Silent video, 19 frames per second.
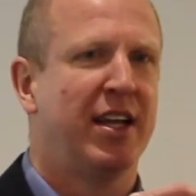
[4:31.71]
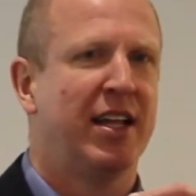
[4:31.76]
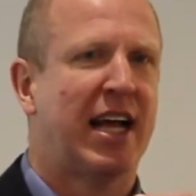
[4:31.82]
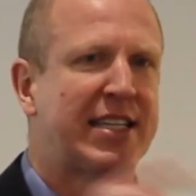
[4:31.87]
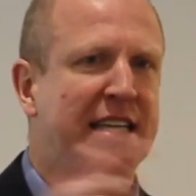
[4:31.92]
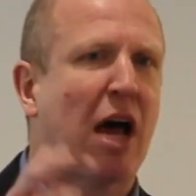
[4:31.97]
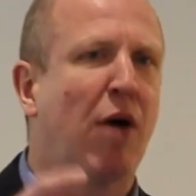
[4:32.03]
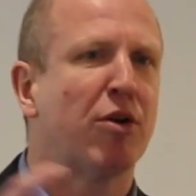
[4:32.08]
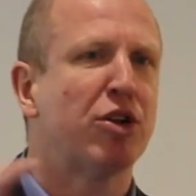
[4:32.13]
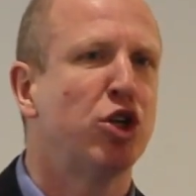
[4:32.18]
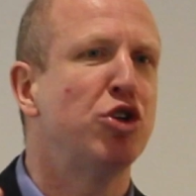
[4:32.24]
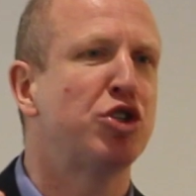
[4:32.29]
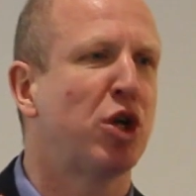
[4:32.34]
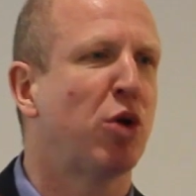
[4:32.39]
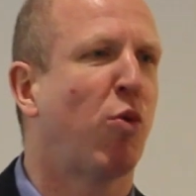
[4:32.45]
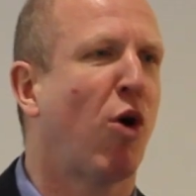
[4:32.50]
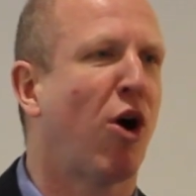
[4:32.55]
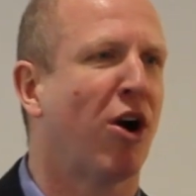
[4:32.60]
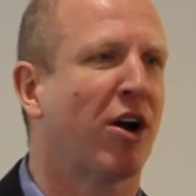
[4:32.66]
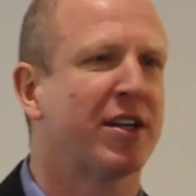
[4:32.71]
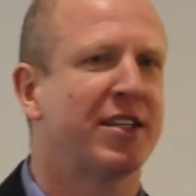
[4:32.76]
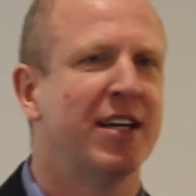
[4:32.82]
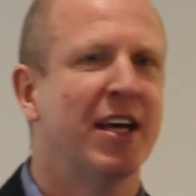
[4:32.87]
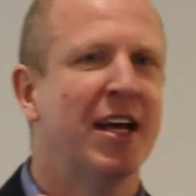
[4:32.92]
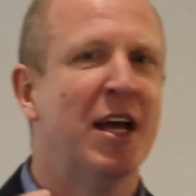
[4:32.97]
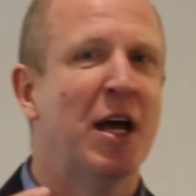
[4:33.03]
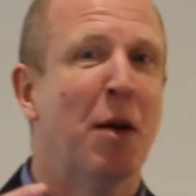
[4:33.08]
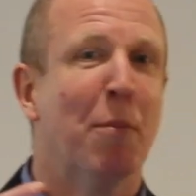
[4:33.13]
That's how it usually worked.
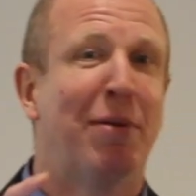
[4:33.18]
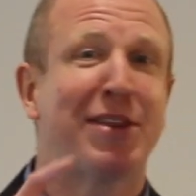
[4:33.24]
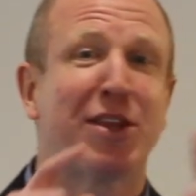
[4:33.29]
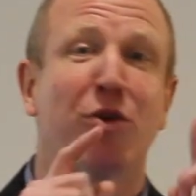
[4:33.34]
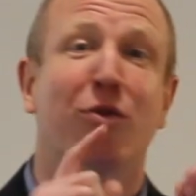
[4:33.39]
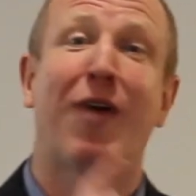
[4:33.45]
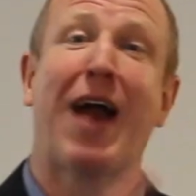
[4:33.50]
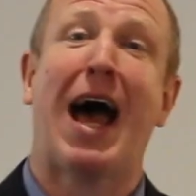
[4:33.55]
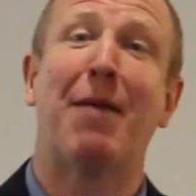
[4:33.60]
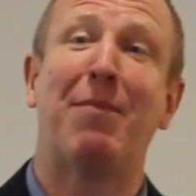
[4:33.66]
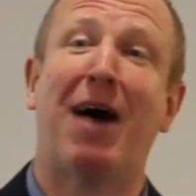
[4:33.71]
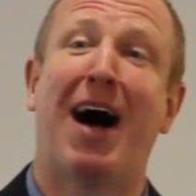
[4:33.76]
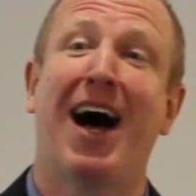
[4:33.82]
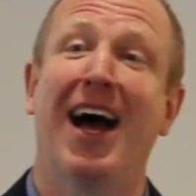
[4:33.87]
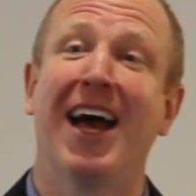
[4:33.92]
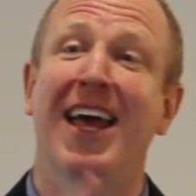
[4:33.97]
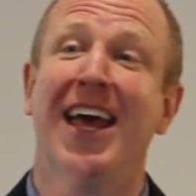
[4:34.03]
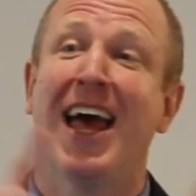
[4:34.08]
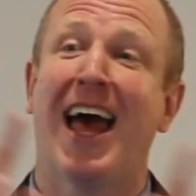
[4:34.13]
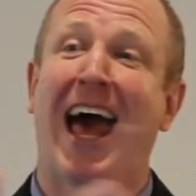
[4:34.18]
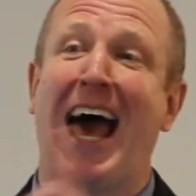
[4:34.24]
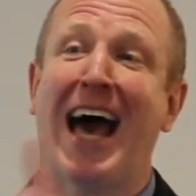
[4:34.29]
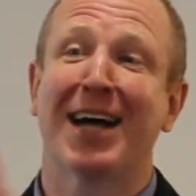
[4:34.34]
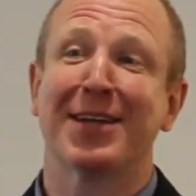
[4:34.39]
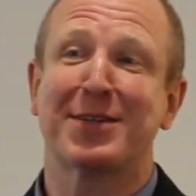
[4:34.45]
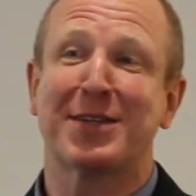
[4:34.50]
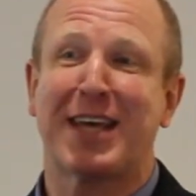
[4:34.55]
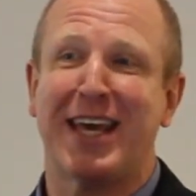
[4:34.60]
But the rabbi
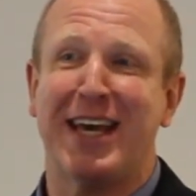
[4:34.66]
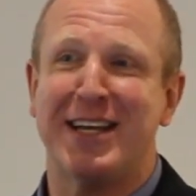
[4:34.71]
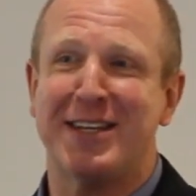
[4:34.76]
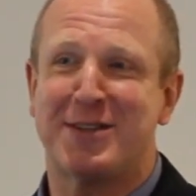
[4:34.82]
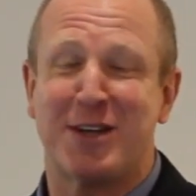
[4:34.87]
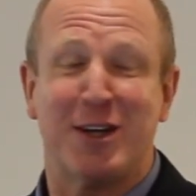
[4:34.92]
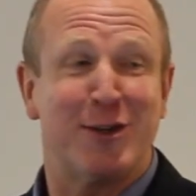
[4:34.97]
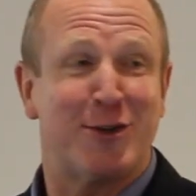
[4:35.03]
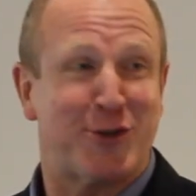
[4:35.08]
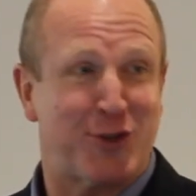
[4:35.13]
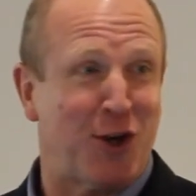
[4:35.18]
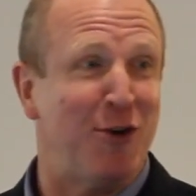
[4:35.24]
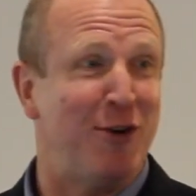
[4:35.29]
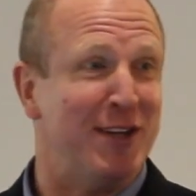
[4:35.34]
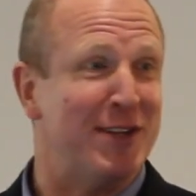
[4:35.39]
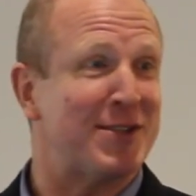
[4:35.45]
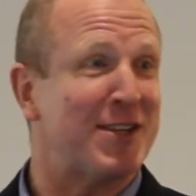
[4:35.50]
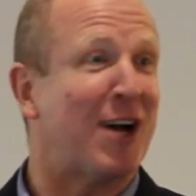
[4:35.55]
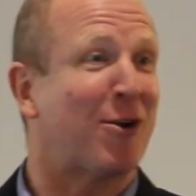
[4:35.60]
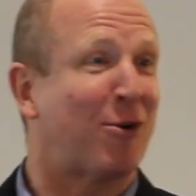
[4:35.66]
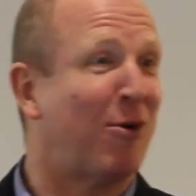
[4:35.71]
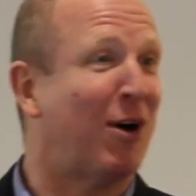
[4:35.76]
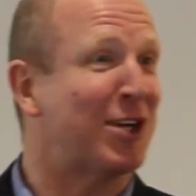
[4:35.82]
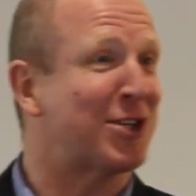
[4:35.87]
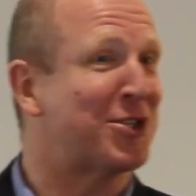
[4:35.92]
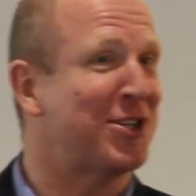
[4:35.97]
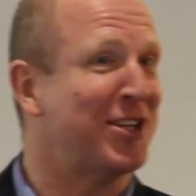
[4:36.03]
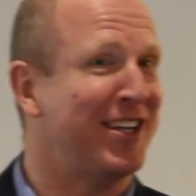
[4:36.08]
asked his students a
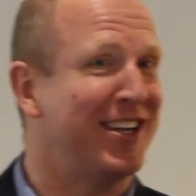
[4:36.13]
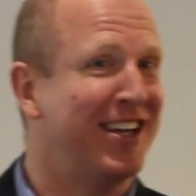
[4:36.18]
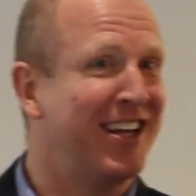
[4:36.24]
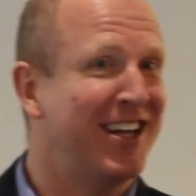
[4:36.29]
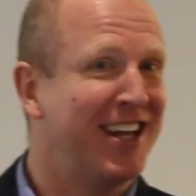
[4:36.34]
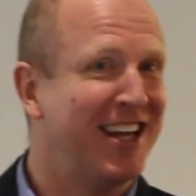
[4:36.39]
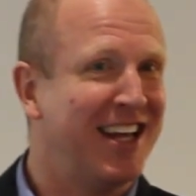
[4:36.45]
question.